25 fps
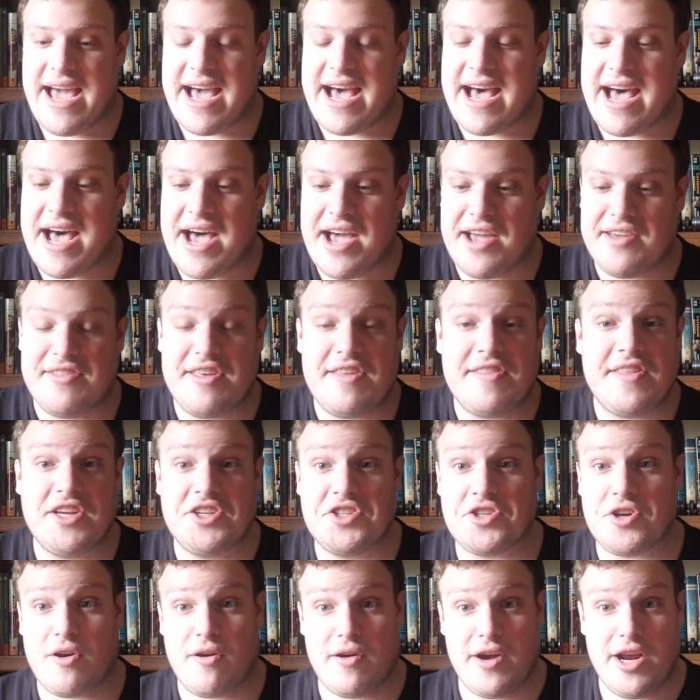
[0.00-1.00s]
And then they
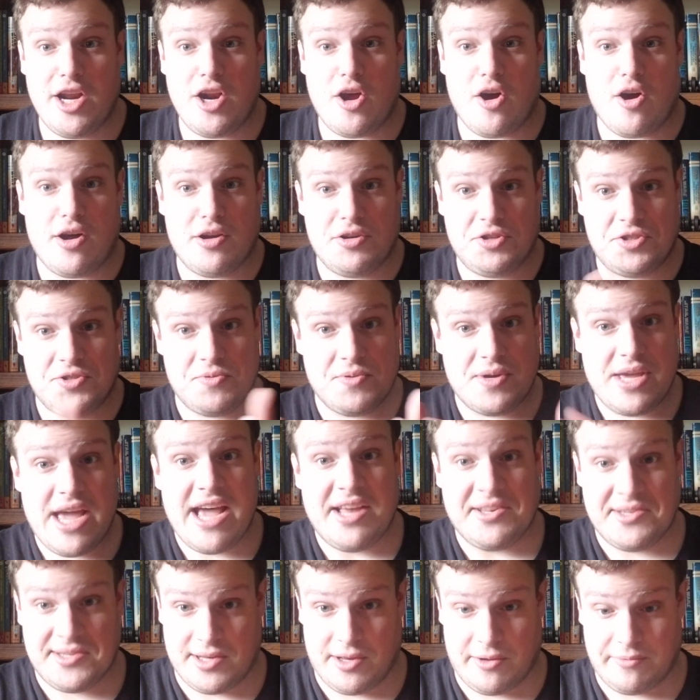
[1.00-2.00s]
turn it onto
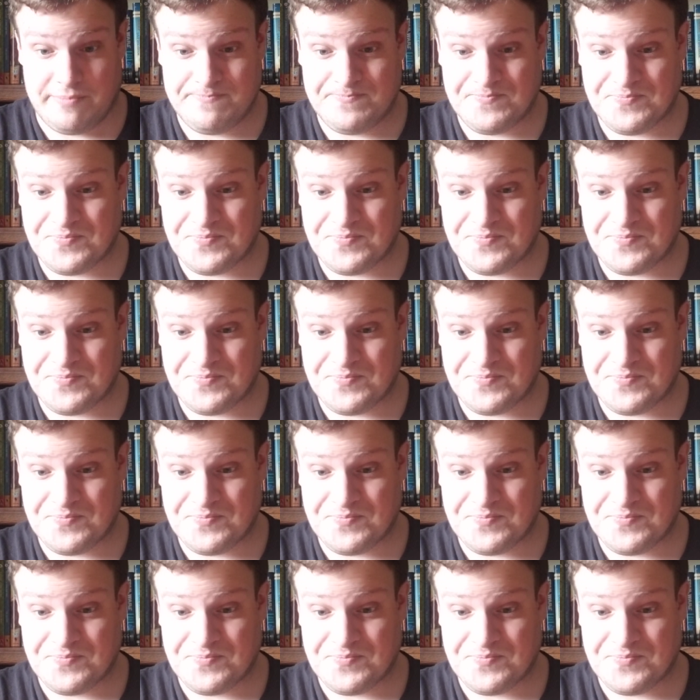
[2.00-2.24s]
Kessel,